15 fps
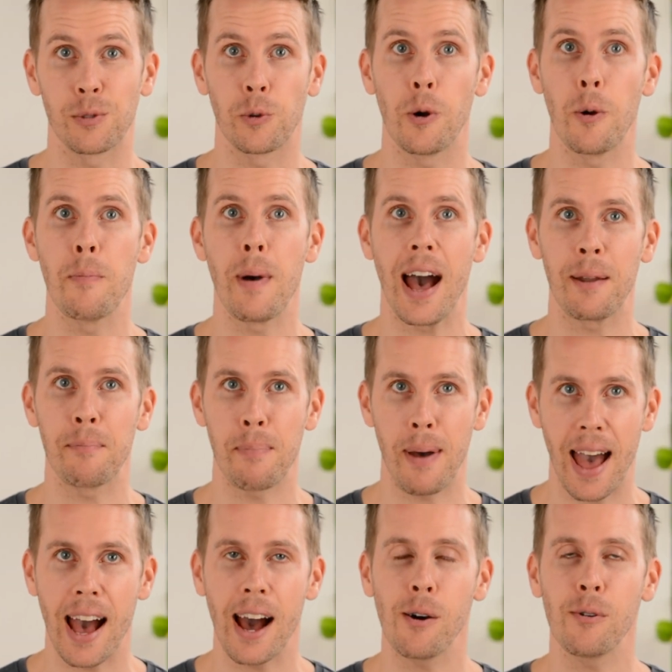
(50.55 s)
were about
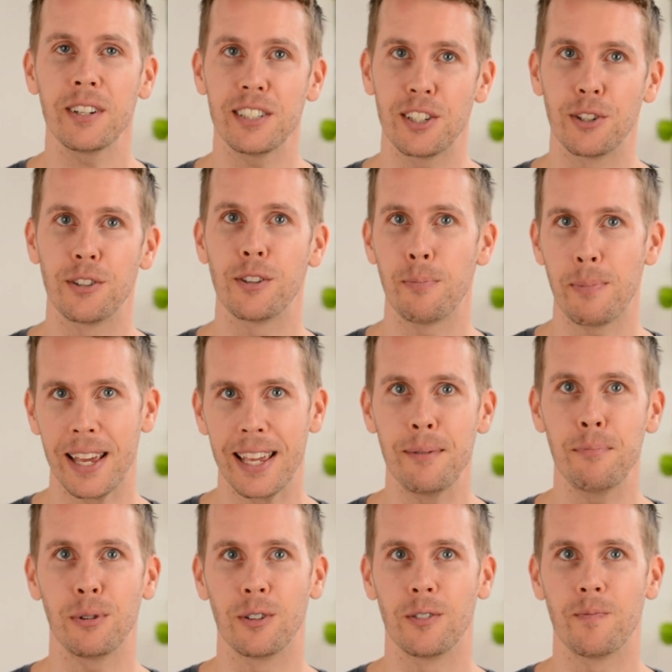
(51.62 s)
power to the
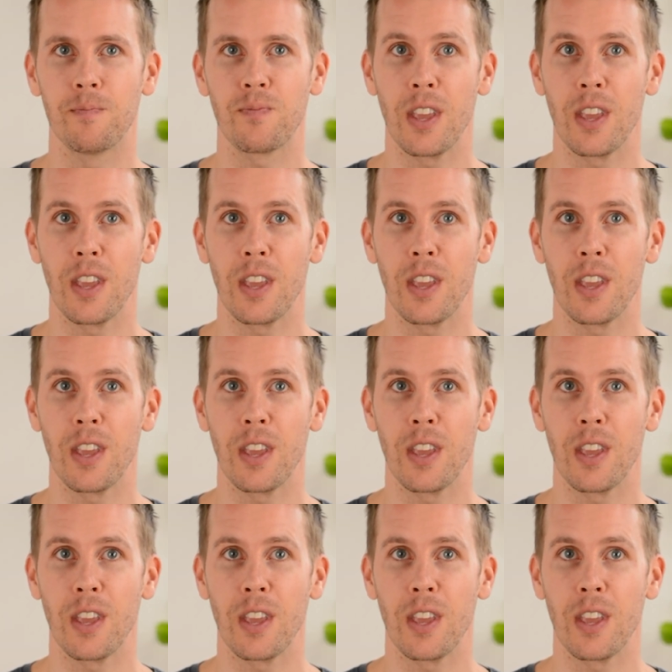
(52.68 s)
people.